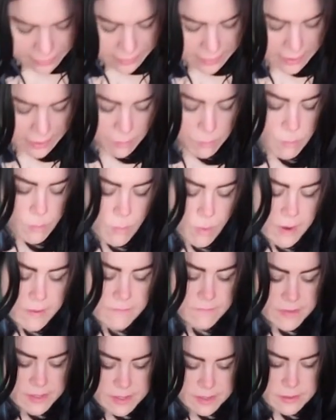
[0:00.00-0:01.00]
on like what
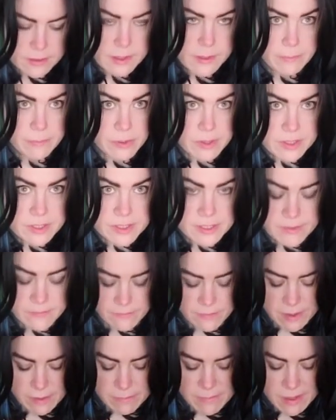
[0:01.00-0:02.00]
vendor you purchase it
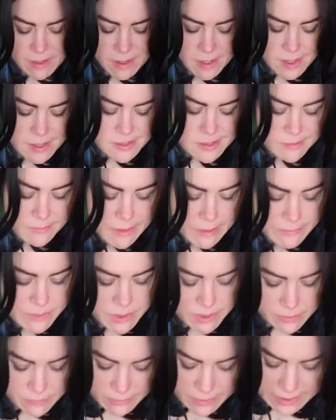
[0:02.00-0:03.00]
from. And sometimes
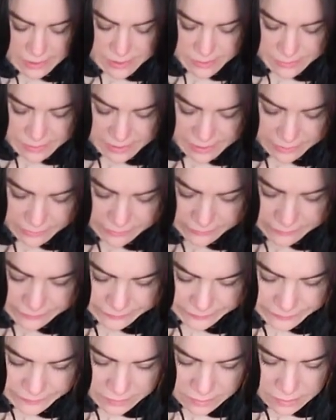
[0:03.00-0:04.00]
you can run into a deal
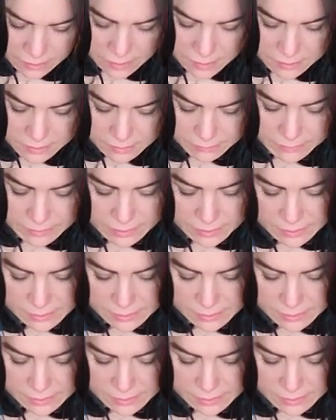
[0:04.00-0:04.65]
on them.